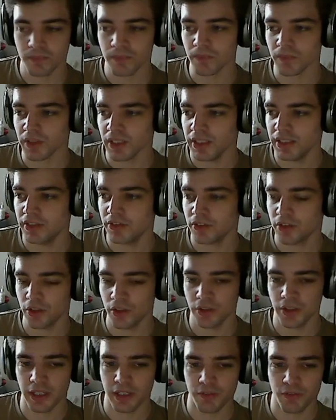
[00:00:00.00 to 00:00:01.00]
It's
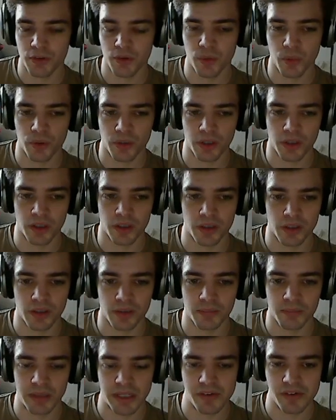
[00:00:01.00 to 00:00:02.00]
good if you want to
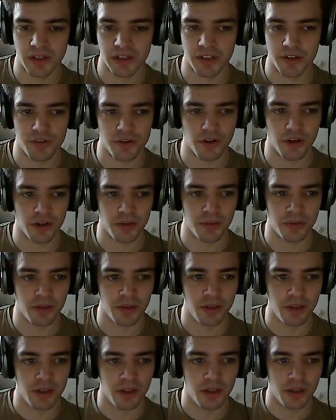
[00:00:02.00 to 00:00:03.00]
basically try and
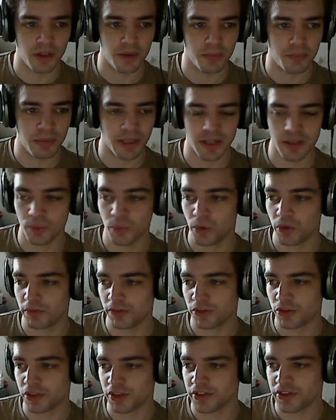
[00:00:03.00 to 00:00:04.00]
play the war of
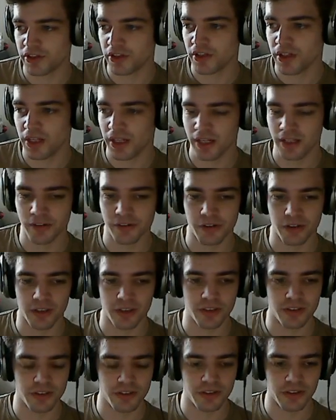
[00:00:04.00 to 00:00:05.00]
attrition and try to
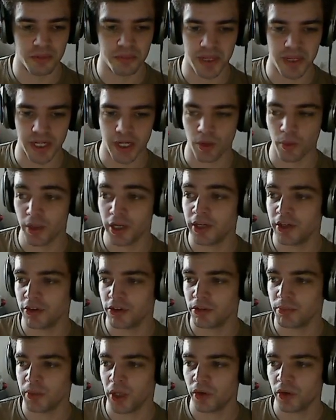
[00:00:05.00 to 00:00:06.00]
just like pick away at your
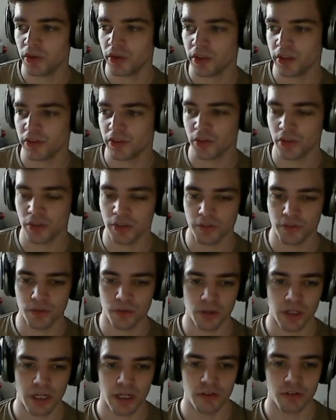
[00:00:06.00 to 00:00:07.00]
opponent. It's good if
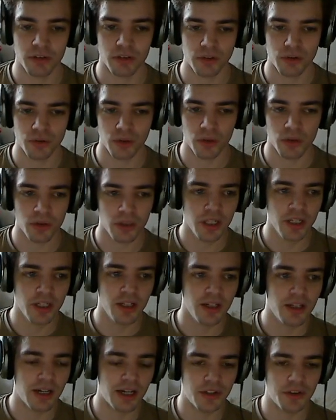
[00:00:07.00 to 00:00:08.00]
you're out control
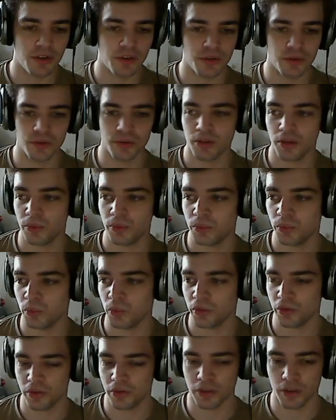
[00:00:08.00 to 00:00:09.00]
and you don't
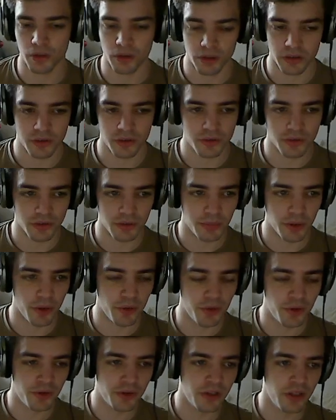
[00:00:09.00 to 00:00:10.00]
want to go close to an opponent.